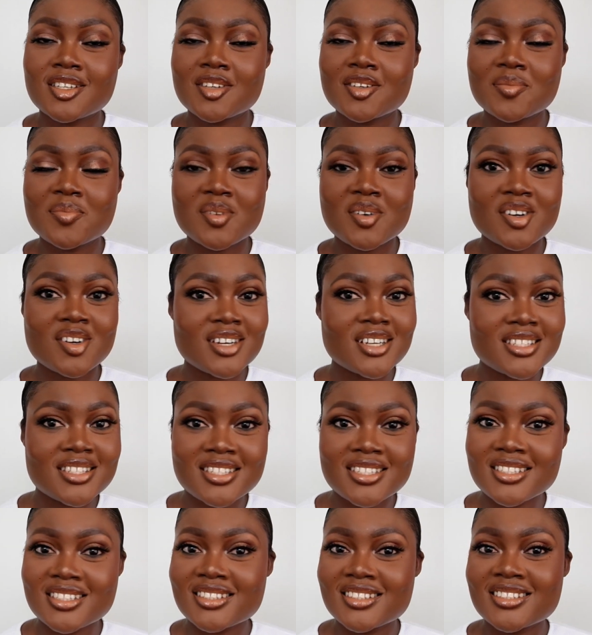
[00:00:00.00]
more
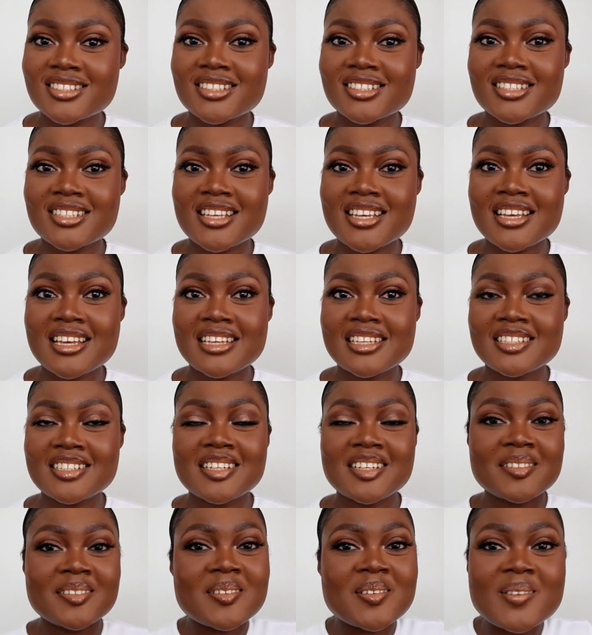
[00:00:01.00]
content. And
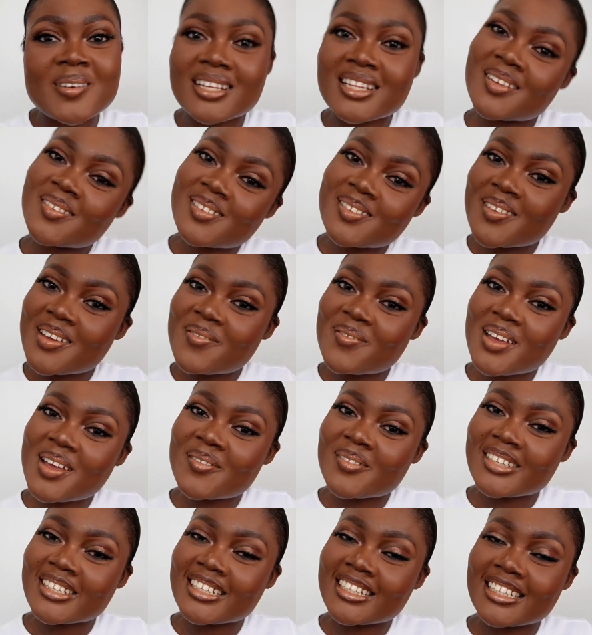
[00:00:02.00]
yeah, welcome to my
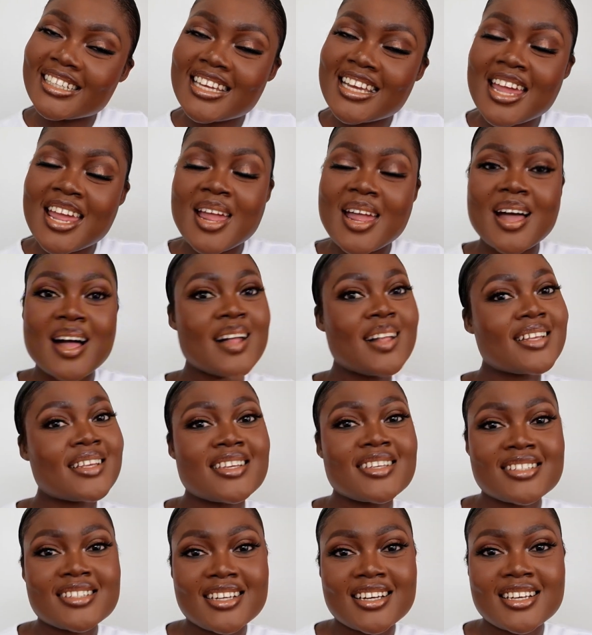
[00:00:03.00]
family. I'll
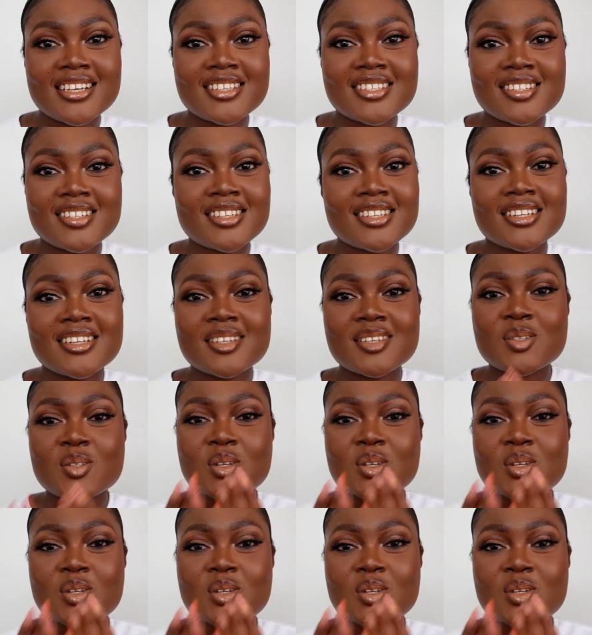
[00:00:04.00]
catch you guys on the next